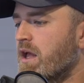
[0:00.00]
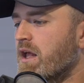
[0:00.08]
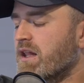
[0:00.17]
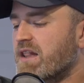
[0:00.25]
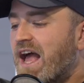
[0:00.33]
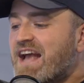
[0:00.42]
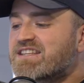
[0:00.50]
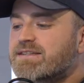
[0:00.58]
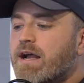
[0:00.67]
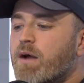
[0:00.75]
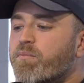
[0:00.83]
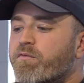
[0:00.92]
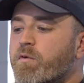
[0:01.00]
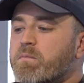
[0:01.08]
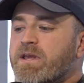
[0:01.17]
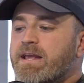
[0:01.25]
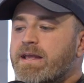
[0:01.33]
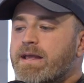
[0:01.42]
Last up for
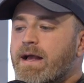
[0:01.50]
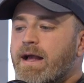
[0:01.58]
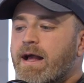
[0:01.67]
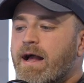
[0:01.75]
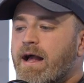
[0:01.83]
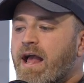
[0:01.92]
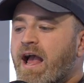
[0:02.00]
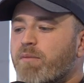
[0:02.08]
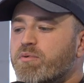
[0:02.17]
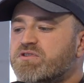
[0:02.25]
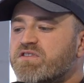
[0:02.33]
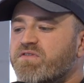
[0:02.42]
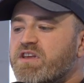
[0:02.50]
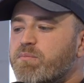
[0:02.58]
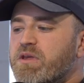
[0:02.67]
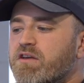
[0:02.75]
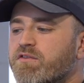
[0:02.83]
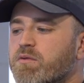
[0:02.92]
me, uh, Apple's V
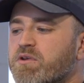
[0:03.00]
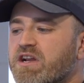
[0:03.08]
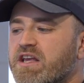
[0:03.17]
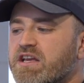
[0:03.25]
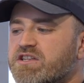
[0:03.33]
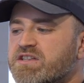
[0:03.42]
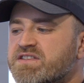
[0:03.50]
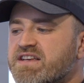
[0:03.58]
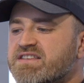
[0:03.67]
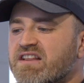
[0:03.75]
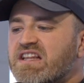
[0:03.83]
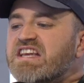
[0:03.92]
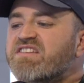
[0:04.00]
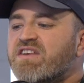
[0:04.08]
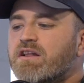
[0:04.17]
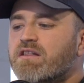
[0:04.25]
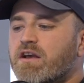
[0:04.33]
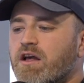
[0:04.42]
P of Communications is
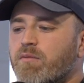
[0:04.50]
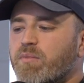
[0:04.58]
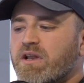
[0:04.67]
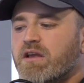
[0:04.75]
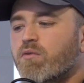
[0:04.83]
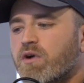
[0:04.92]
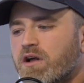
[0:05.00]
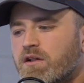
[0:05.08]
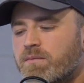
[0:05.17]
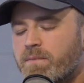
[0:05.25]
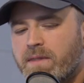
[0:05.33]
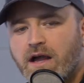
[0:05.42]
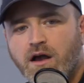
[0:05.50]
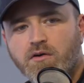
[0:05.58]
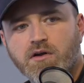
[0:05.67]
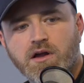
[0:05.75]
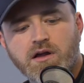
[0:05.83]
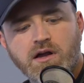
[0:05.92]
leaving the company. Will
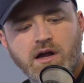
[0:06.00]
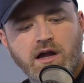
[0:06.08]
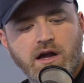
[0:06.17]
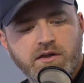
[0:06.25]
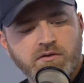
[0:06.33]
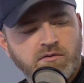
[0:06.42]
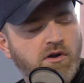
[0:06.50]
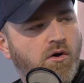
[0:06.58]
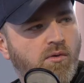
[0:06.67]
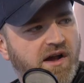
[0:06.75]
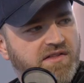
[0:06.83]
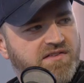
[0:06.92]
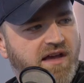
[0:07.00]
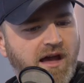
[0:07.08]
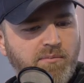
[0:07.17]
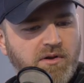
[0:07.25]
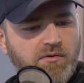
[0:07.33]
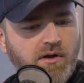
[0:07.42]
now uh, you know why this
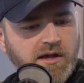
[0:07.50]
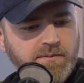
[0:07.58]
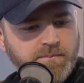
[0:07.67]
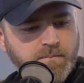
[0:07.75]
happened, right?